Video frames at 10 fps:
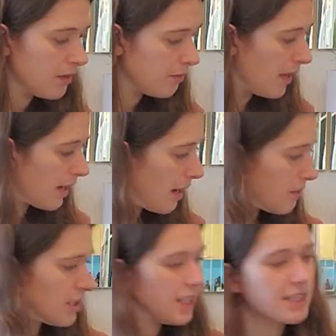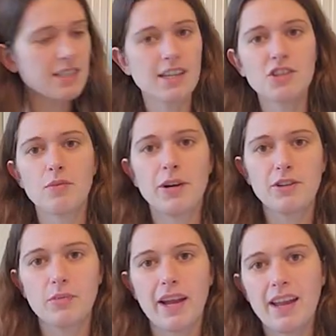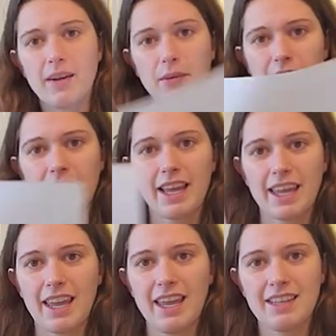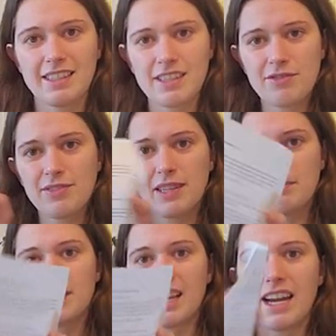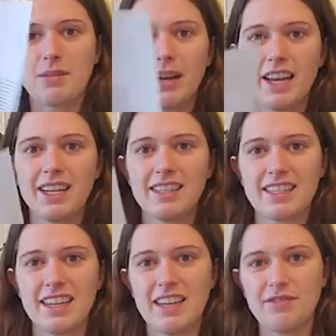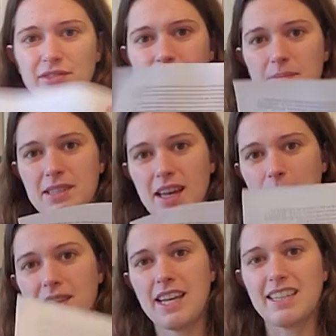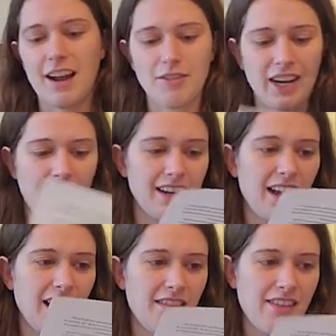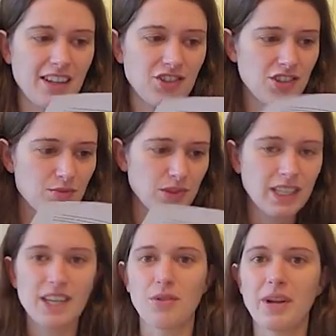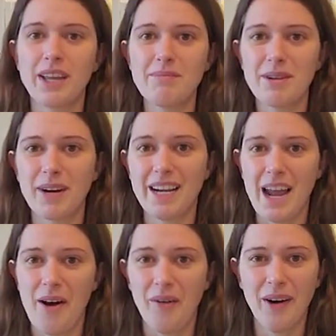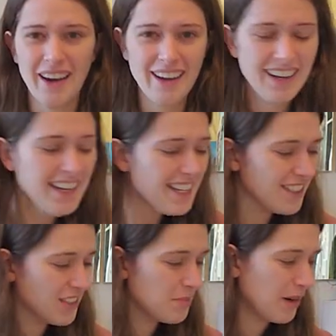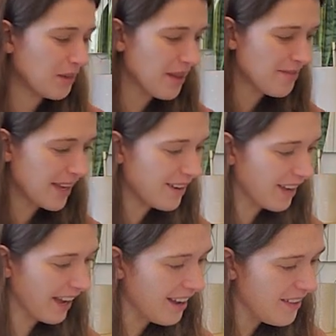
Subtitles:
Now, I printed this in such a weird way where like it doesn't flip sideways. It flips upside down. And that's just really annoying me right now. So just bear with me. Okay.